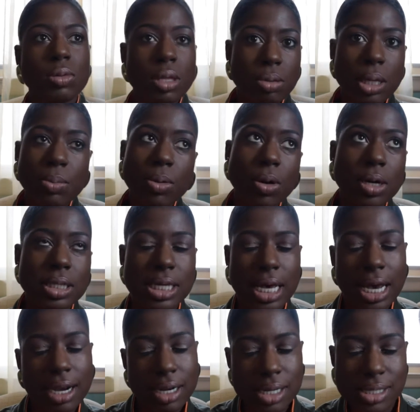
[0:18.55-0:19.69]
the people are
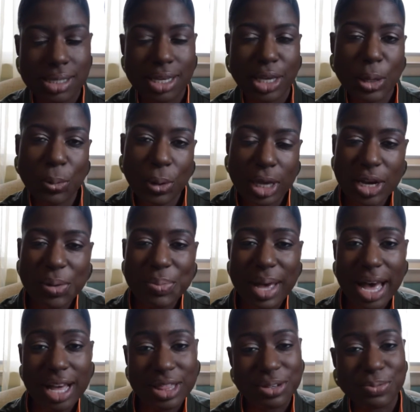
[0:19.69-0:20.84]
tired of seeing you in your
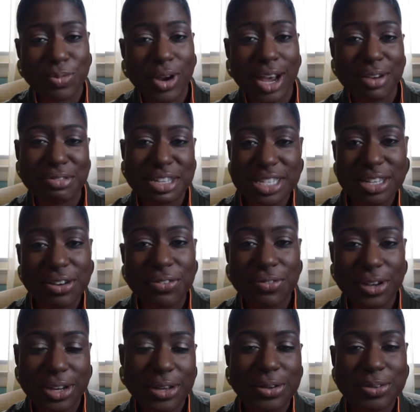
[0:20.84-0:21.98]
bathroom for every single
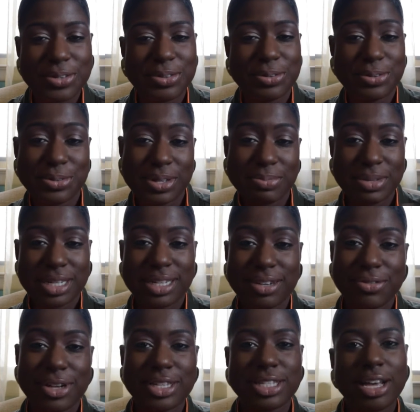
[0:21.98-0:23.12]
video, so do something different.